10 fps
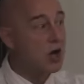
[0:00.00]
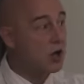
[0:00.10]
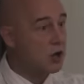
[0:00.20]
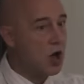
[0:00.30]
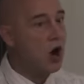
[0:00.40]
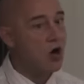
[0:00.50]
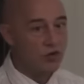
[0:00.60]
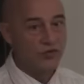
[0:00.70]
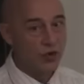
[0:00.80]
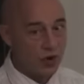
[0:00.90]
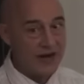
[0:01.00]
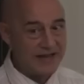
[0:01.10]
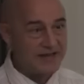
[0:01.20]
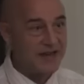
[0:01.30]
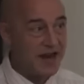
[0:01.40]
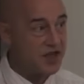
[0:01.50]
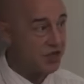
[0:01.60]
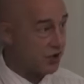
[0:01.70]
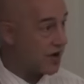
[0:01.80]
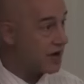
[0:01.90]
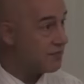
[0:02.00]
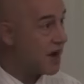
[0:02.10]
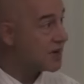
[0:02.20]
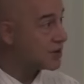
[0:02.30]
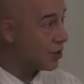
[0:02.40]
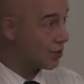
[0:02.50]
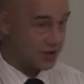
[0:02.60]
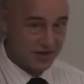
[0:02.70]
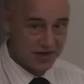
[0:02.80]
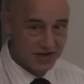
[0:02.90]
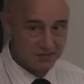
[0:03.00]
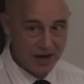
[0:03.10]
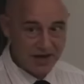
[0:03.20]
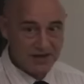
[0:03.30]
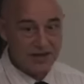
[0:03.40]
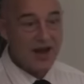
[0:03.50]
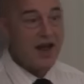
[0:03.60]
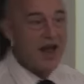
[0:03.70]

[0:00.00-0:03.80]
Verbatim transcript: a loan for, let's say, three months or six months,